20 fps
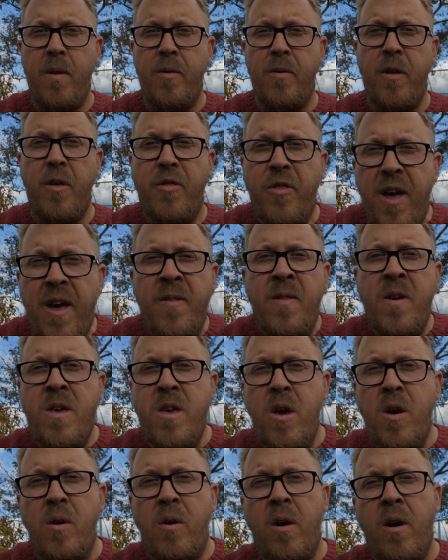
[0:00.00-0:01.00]
the thing that
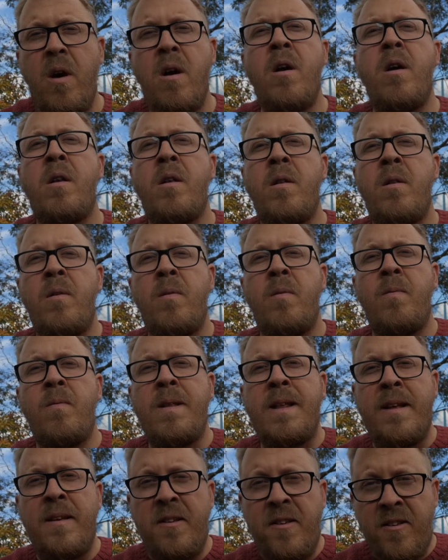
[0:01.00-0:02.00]
you can
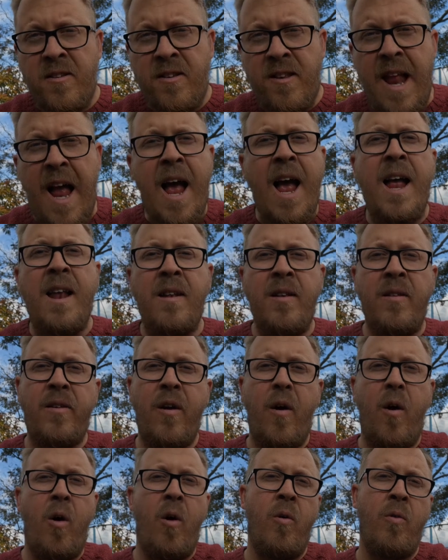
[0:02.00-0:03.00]
stand
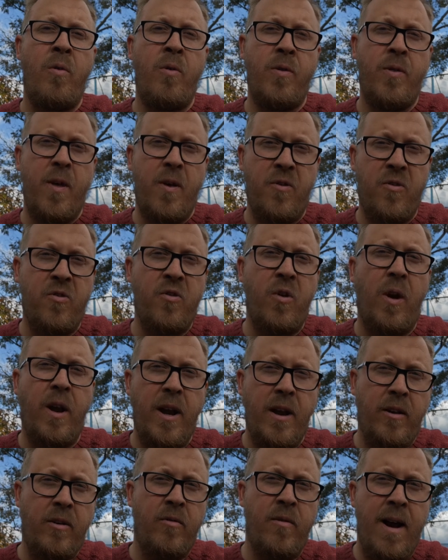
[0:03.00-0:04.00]
on the
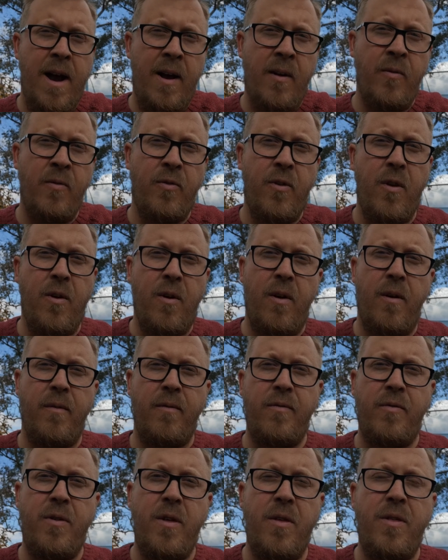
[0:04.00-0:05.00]
solid ground
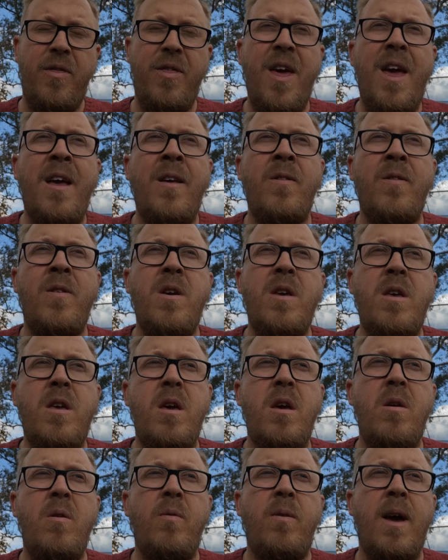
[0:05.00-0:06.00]
of, the thing that
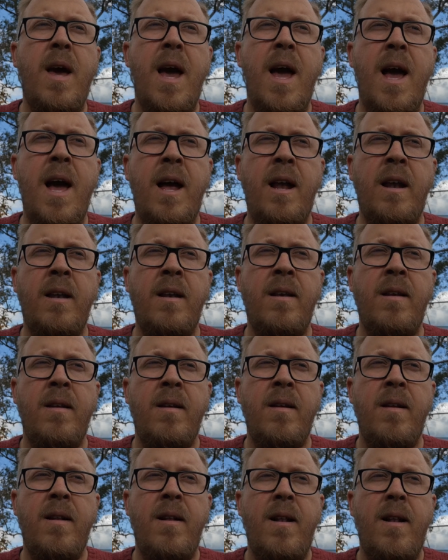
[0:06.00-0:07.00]
you can
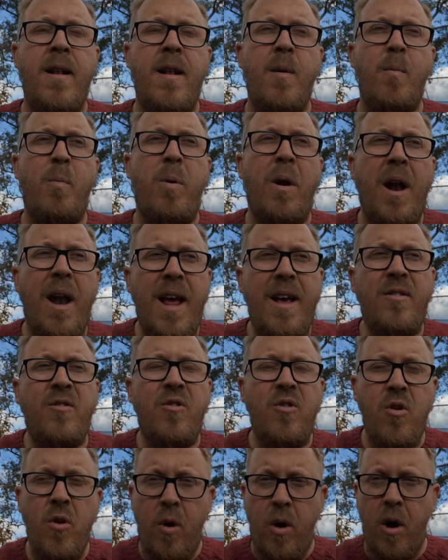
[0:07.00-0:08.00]

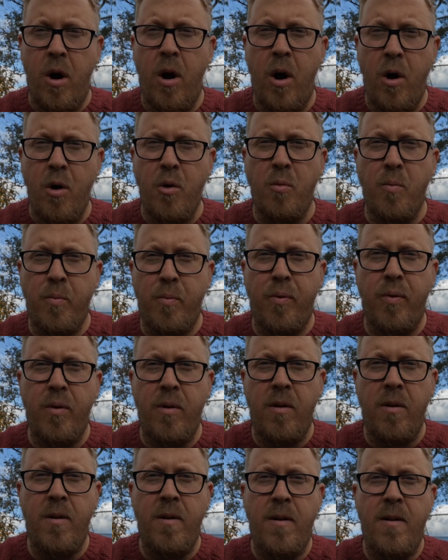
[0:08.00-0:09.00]
place your hope
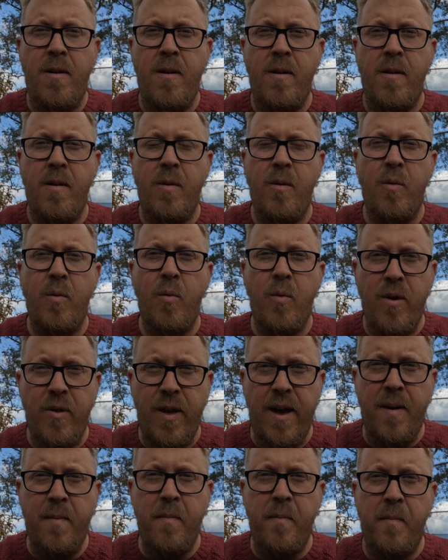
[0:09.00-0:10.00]

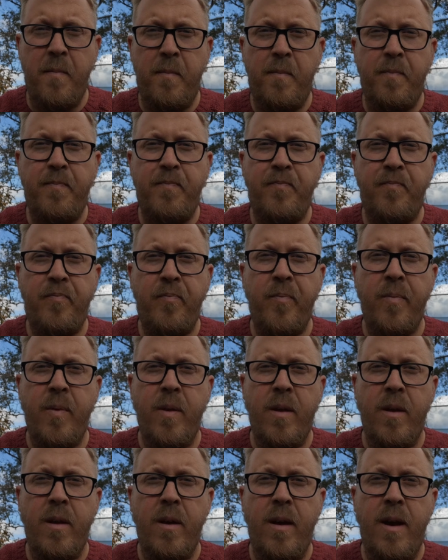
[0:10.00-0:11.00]
within,
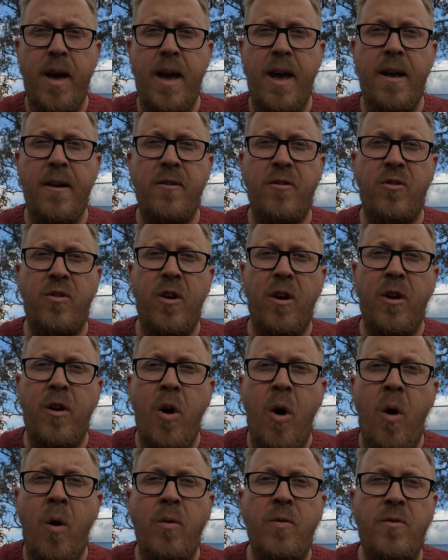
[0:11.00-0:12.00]
is the
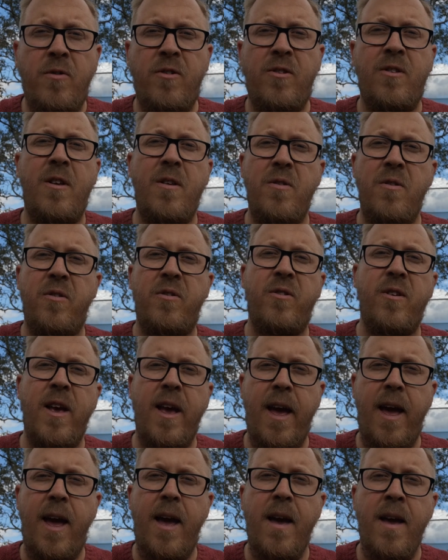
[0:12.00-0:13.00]

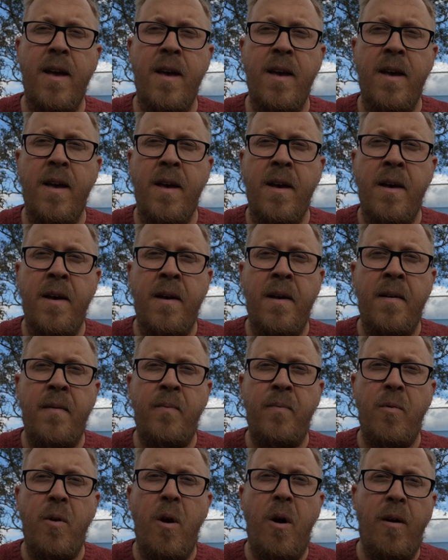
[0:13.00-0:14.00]
constancy
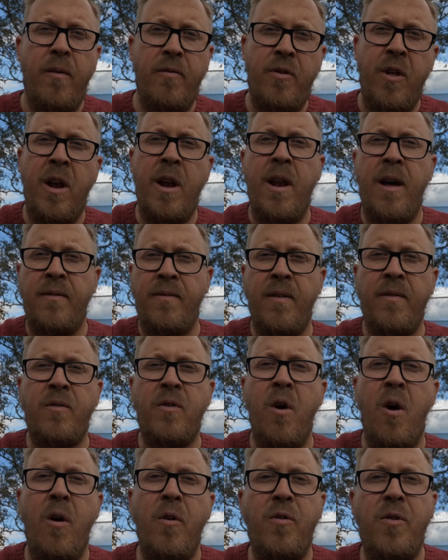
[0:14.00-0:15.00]
of the love of
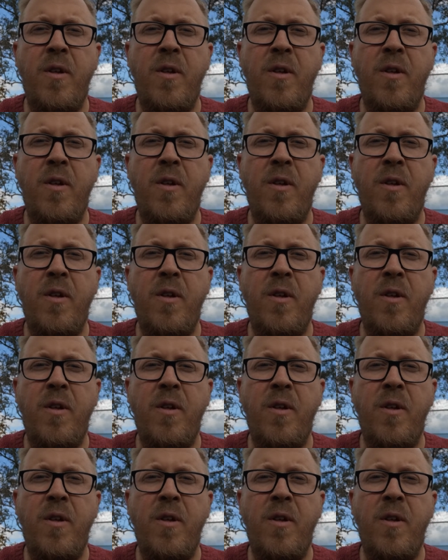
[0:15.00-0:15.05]
God